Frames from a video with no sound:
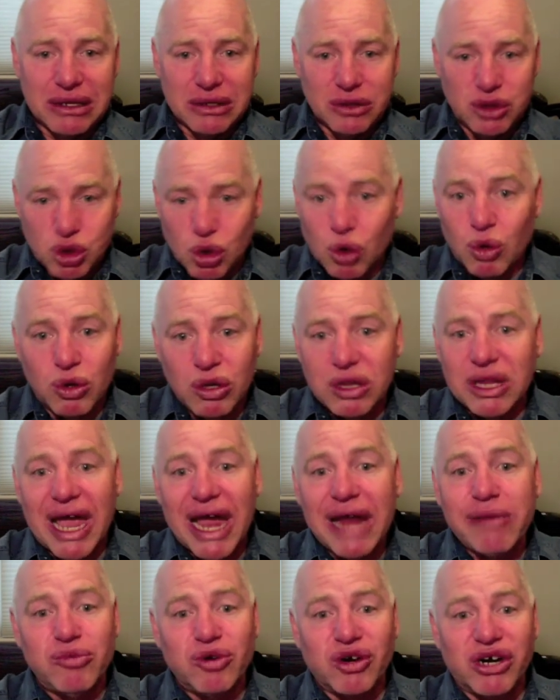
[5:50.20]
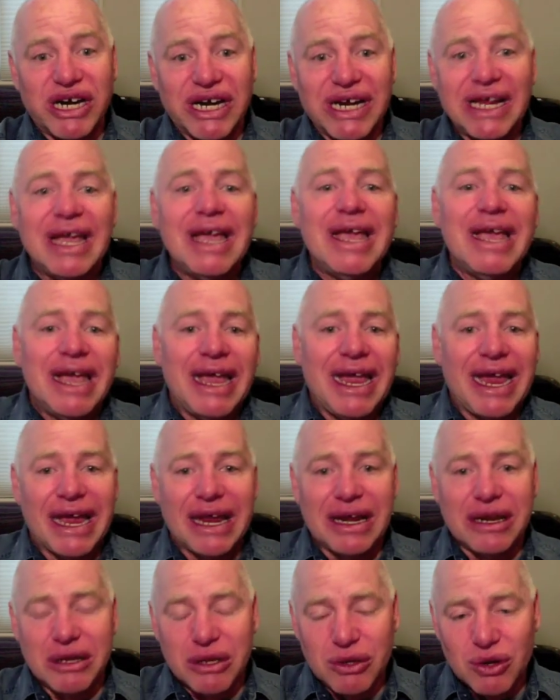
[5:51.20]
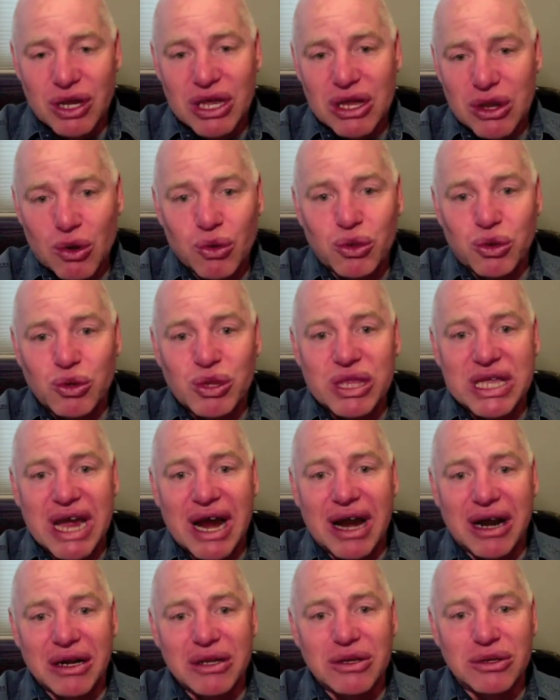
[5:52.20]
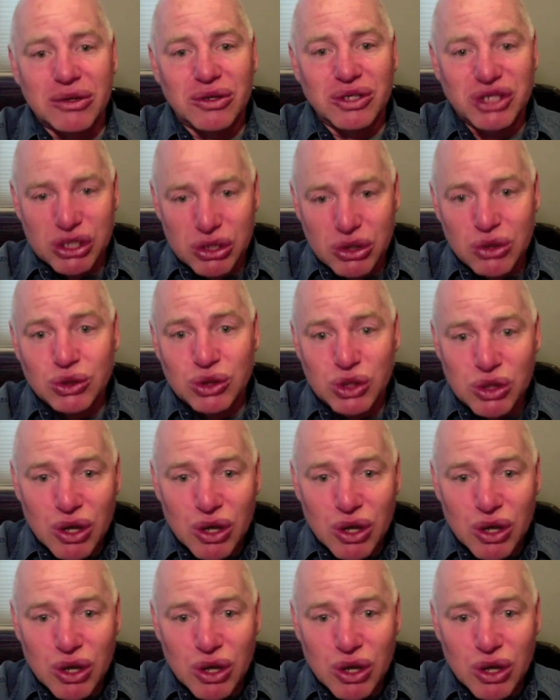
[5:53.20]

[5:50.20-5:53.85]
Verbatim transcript: Joel library and you can go through the articles and use